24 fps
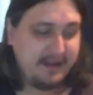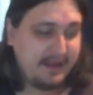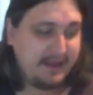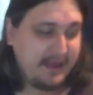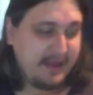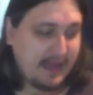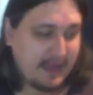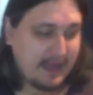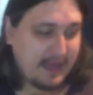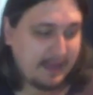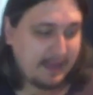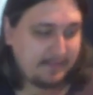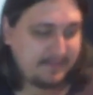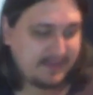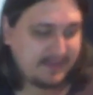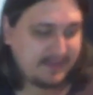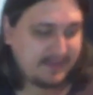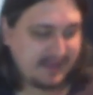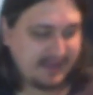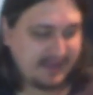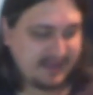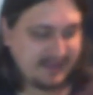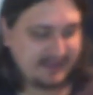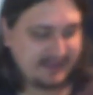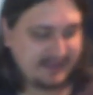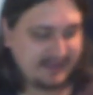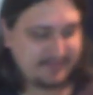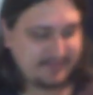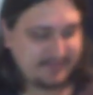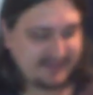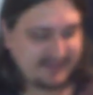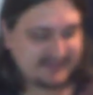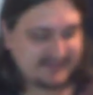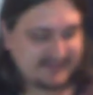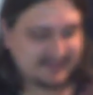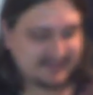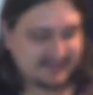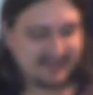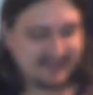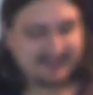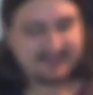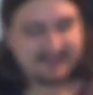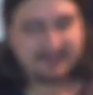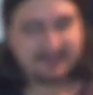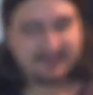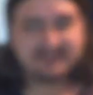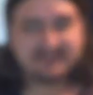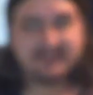Um, he basically
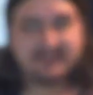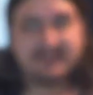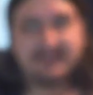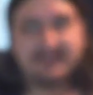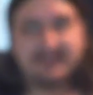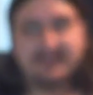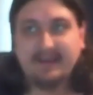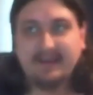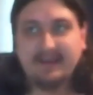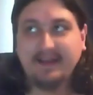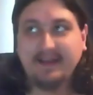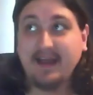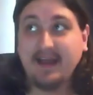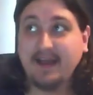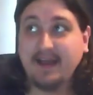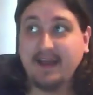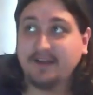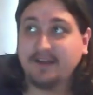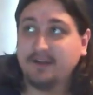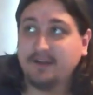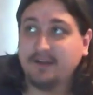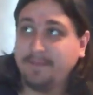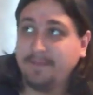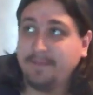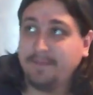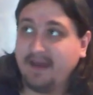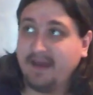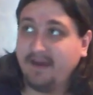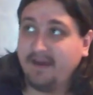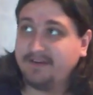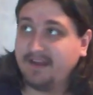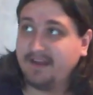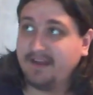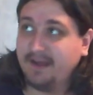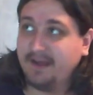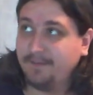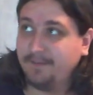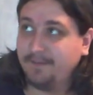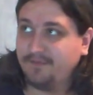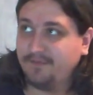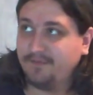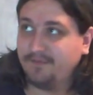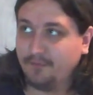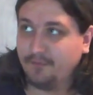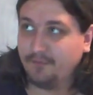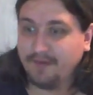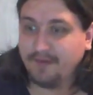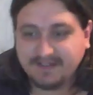there was a an article about um,
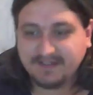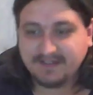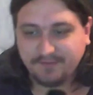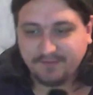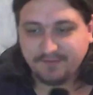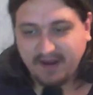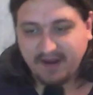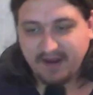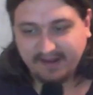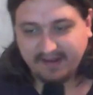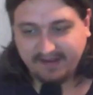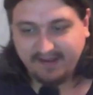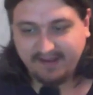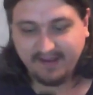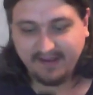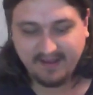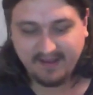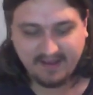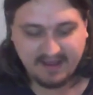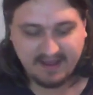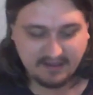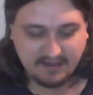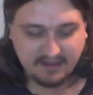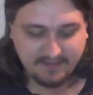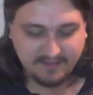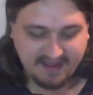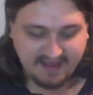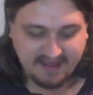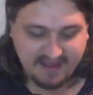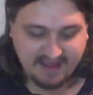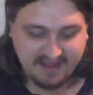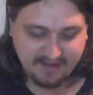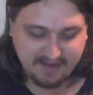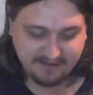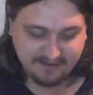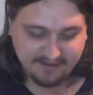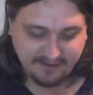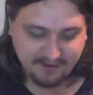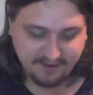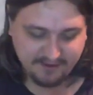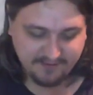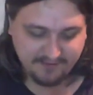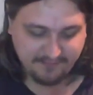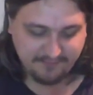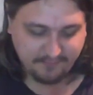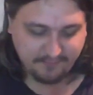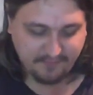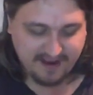the Reason rally and about how a lot
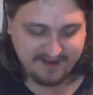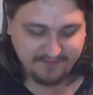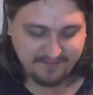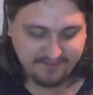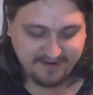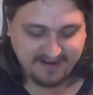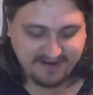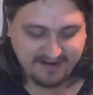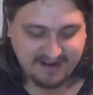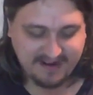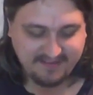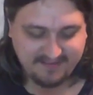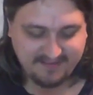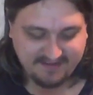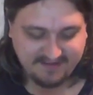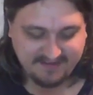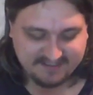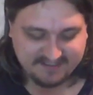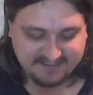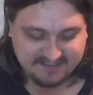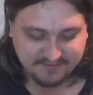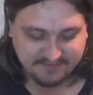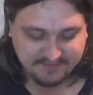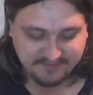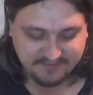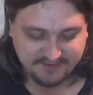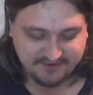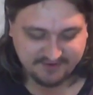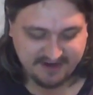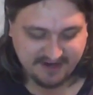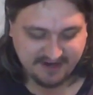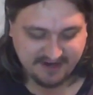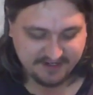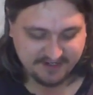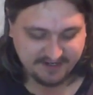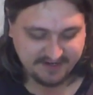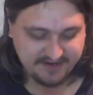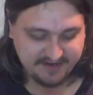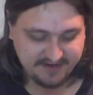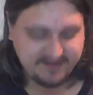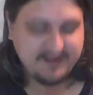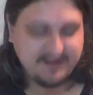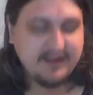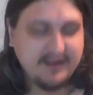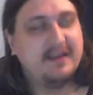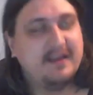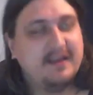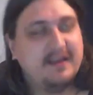of right wing atheists were trashing it,
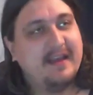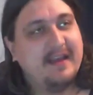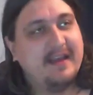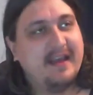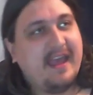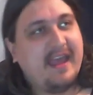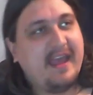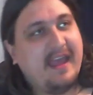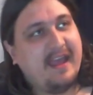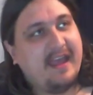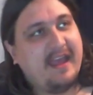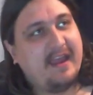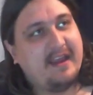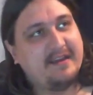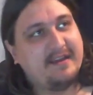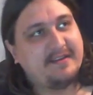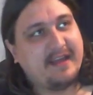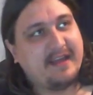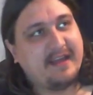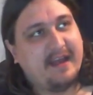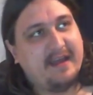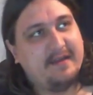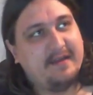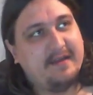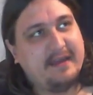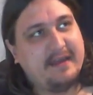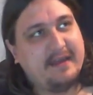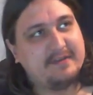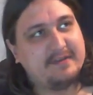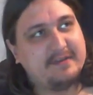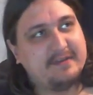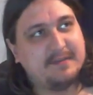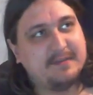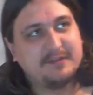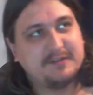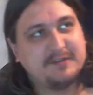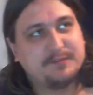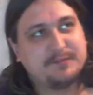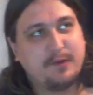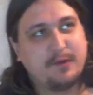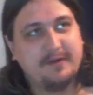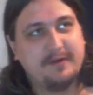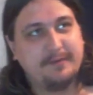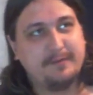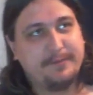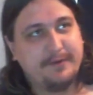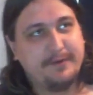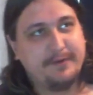and uh, he was the most
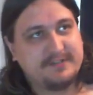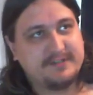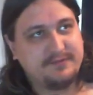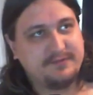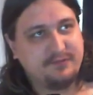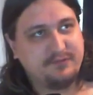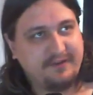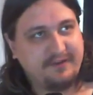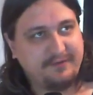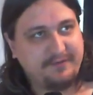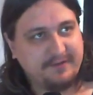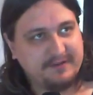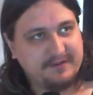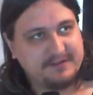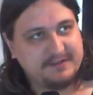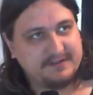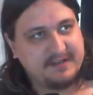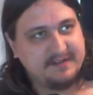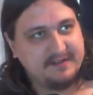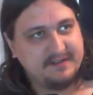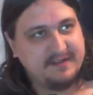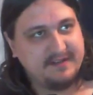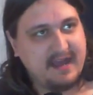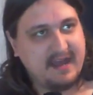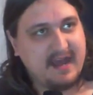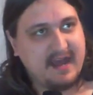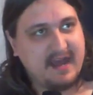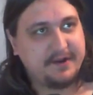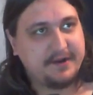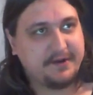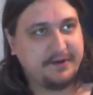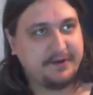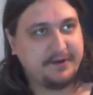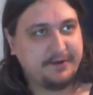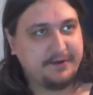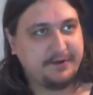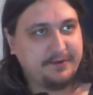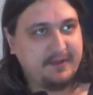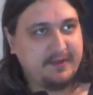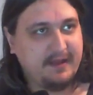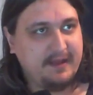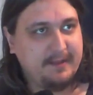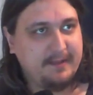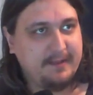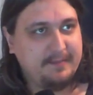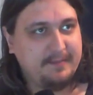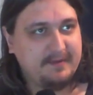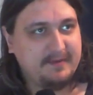prominent person referenced in the article.
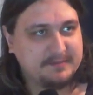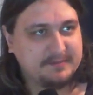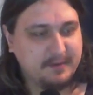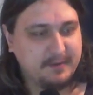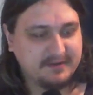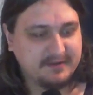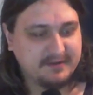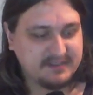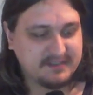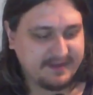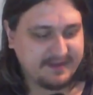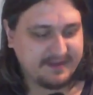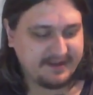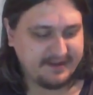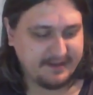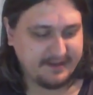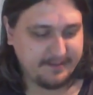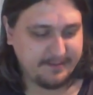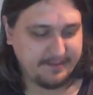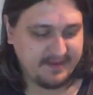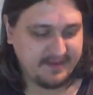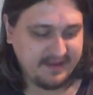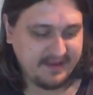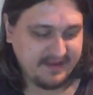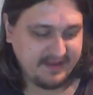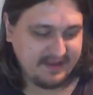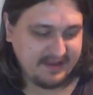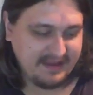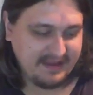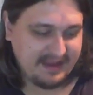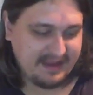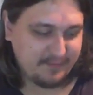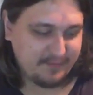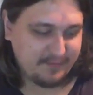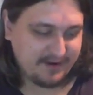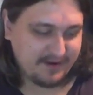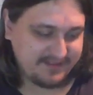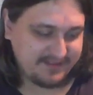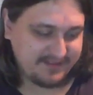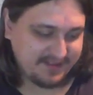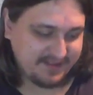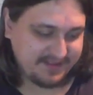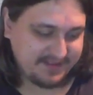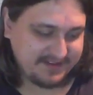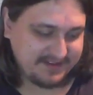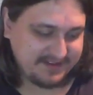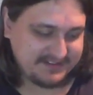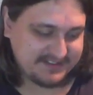Um, it was mostly about him. And one of the
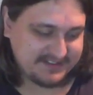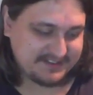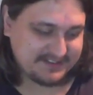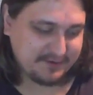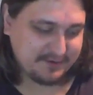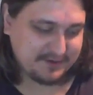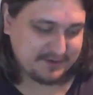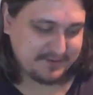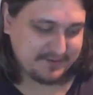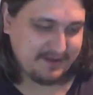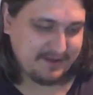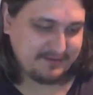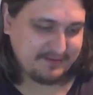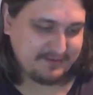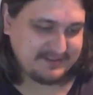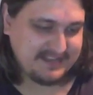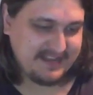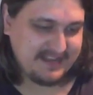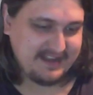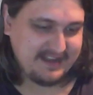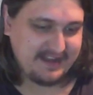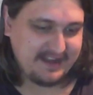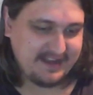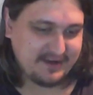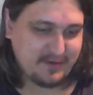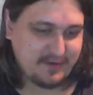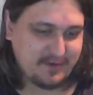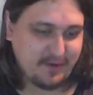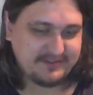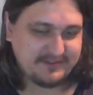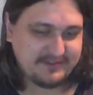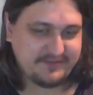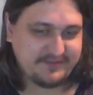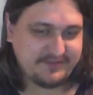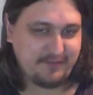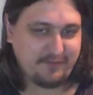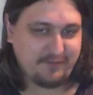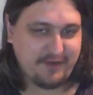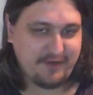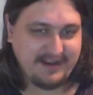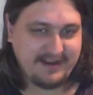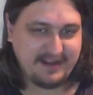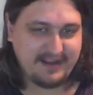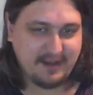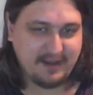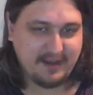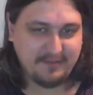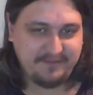things it talked about was had, had quotes from Ray
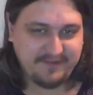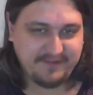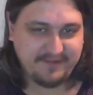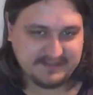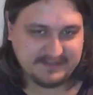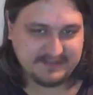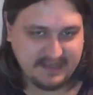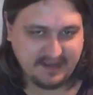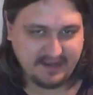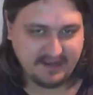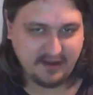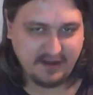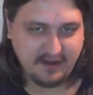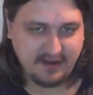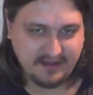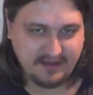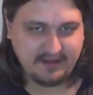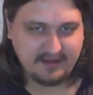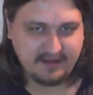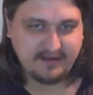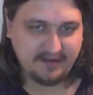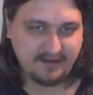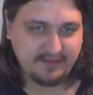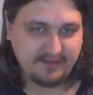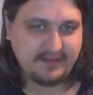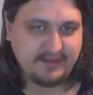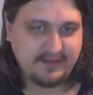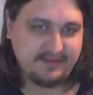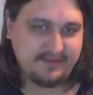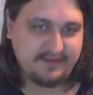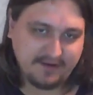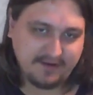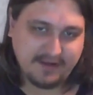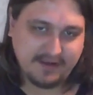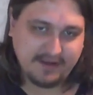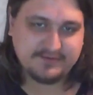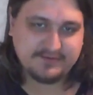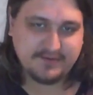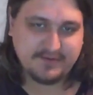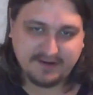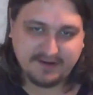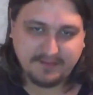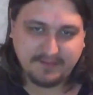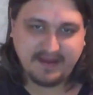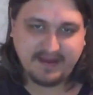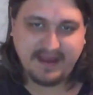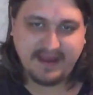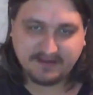Comfort saying, "Oh yeah, you know, Thunderfoot comes around
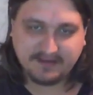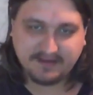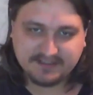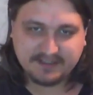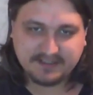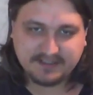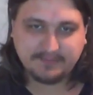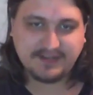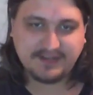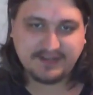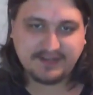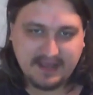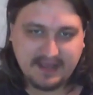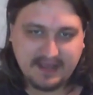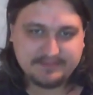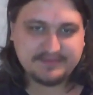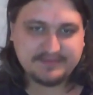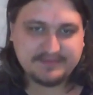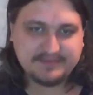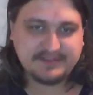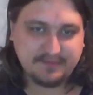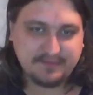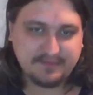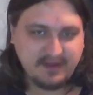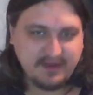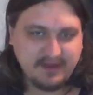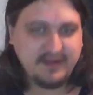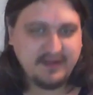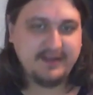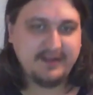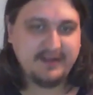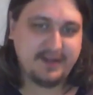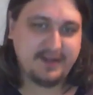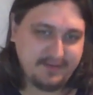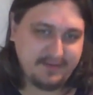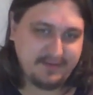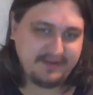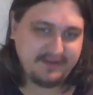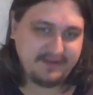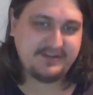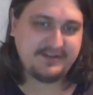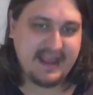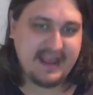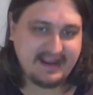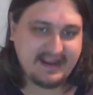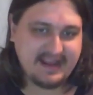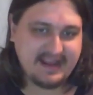to my house sometimes, and you know, we hang